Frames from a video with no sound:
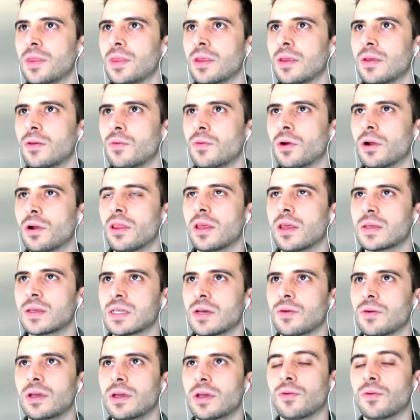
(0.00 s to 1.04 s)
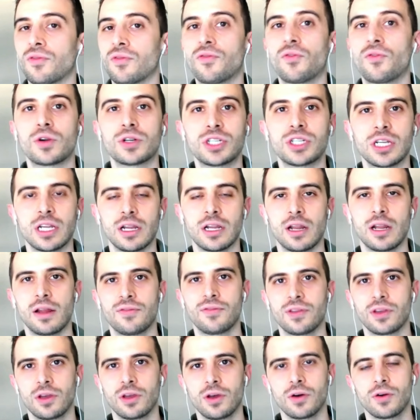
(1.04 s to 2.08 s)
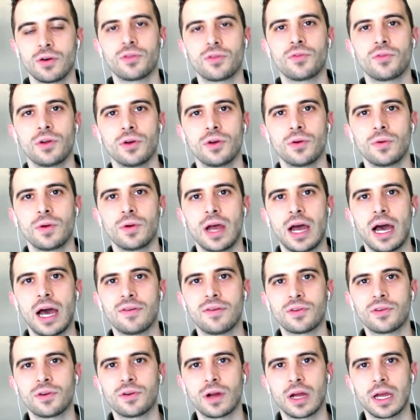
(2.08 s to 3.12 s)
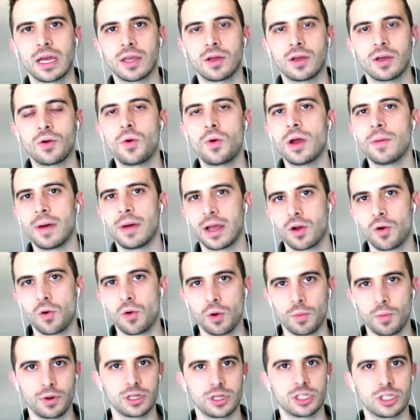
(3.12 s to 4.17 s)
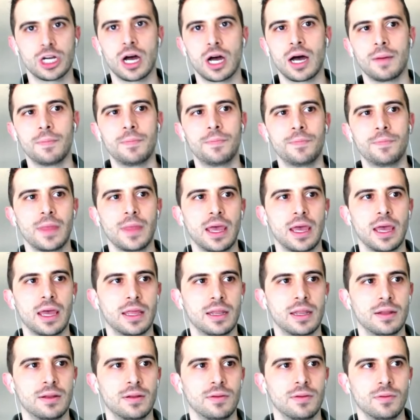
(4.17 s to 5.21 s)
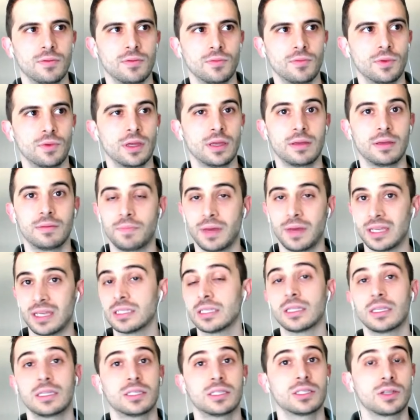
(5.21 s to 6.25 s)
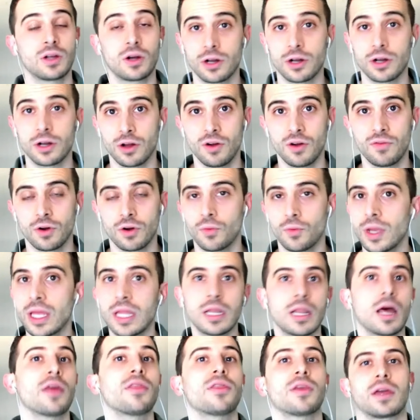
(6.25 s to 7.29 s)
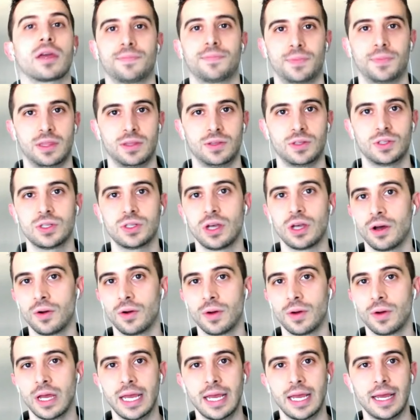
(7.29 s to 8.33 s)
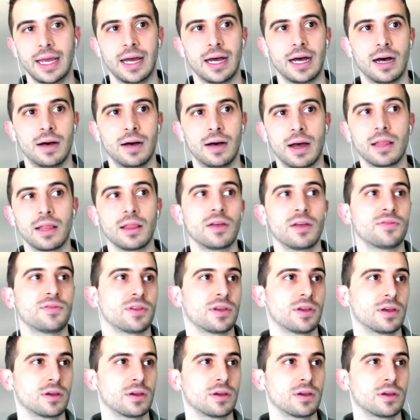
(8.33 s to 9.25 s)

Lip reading: one of the things that we were fortunate enough to go through after I quit my corporate job and we basically started over, we had nothing. So I left a